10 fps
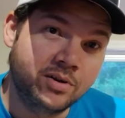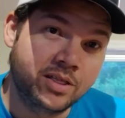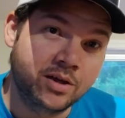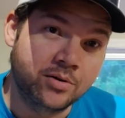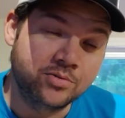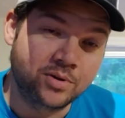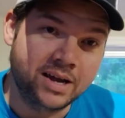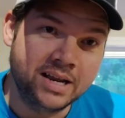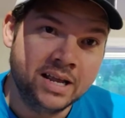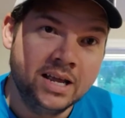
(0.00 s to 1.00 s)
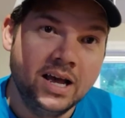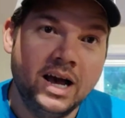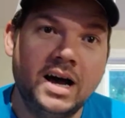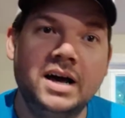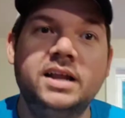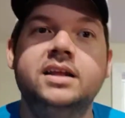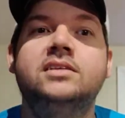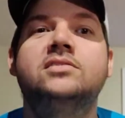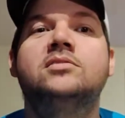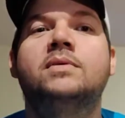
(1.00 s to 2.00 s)
one of those, right? And
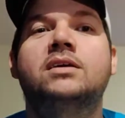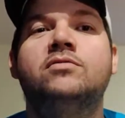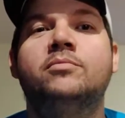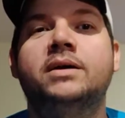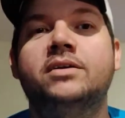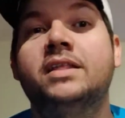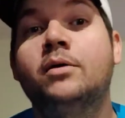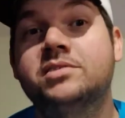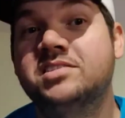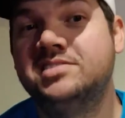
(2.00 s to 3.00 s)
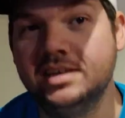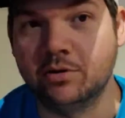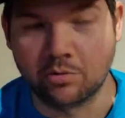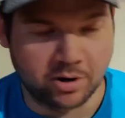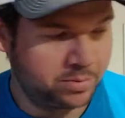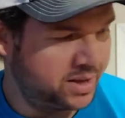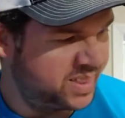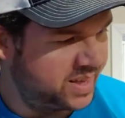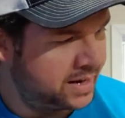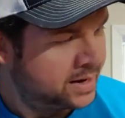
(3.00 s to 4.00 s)
it just to make it feel better. That was a C chord I
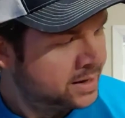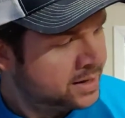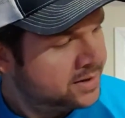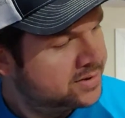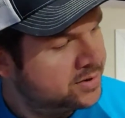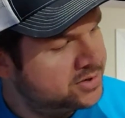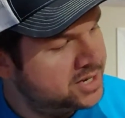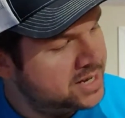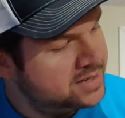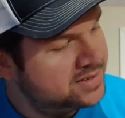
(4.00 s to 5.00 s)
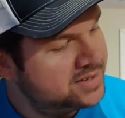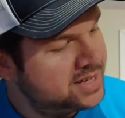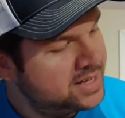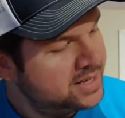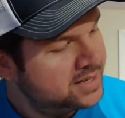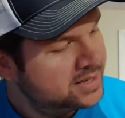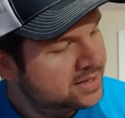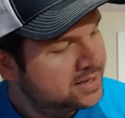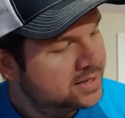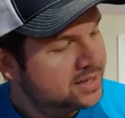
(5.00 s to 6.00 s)
played at the end. So G and C,
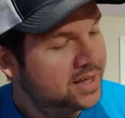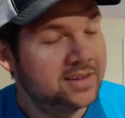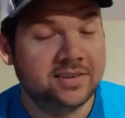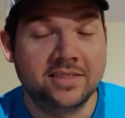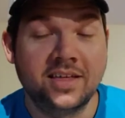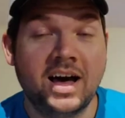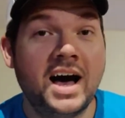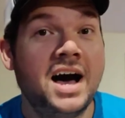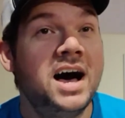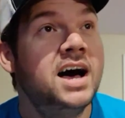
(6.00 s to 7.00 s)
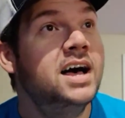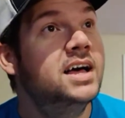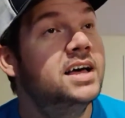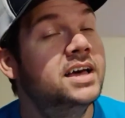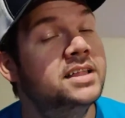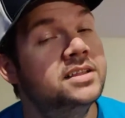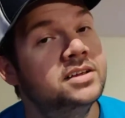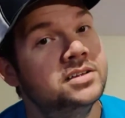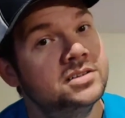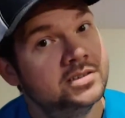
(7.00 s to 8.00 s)
that's like the ah and
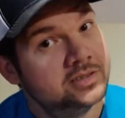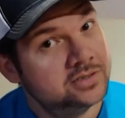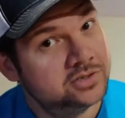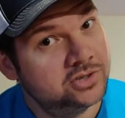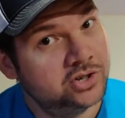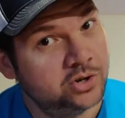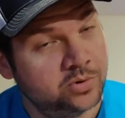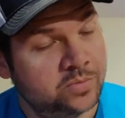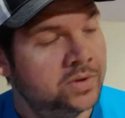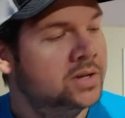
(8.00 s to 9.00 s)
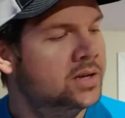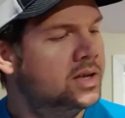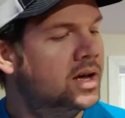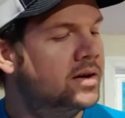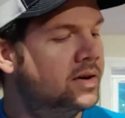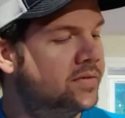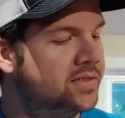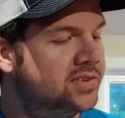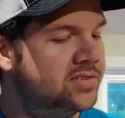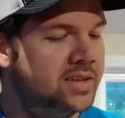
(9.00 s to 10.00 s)
the choo of
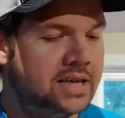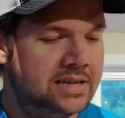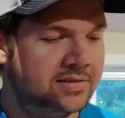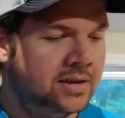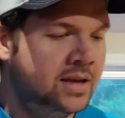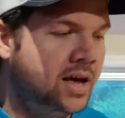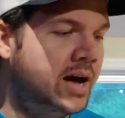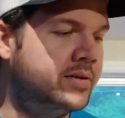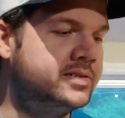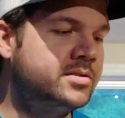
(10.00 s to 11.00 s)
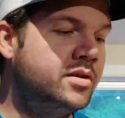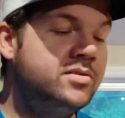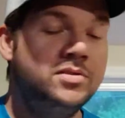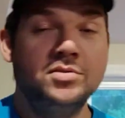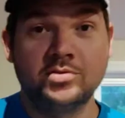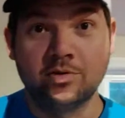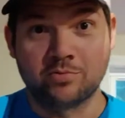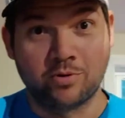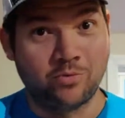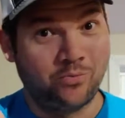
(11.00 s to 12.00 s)
the sneeze. So those
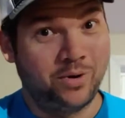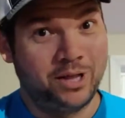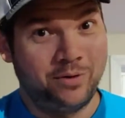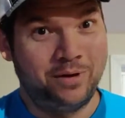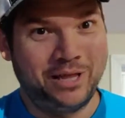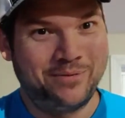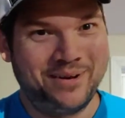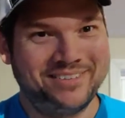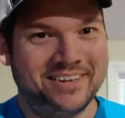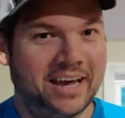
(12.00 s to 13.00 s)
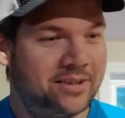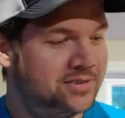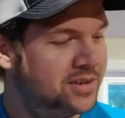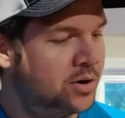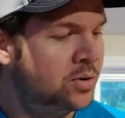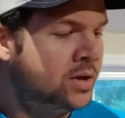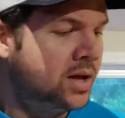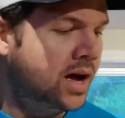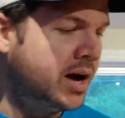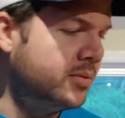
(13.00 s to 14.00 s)
chords work really, really well together. So
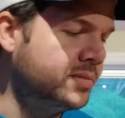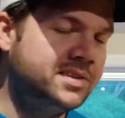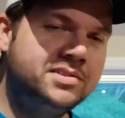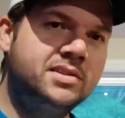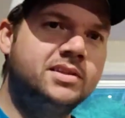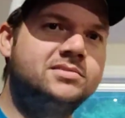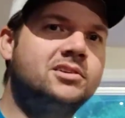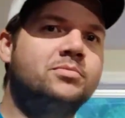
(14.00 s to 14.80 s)
let's